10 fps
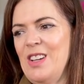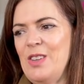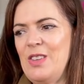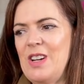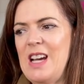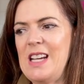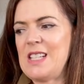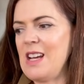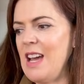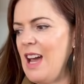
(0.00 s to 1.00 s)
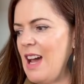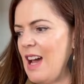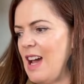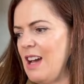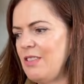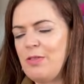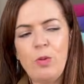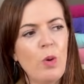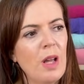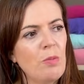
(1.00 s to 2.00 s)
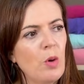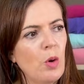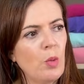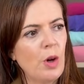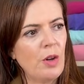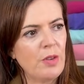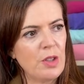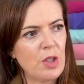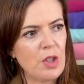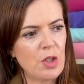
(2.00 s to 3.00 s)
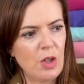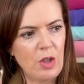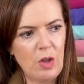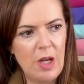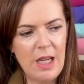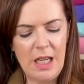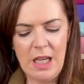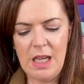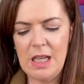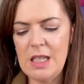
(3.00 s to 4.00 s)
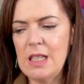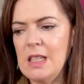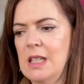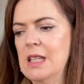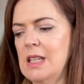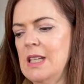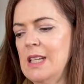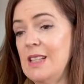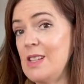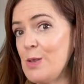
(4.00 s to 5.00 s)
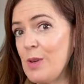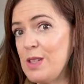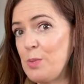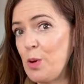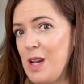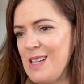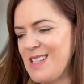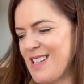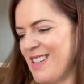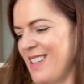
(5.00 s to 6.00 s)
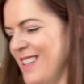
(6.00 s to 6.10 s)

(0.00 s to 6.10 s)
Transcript: All right, I have one more woven to show you here. This one's a print.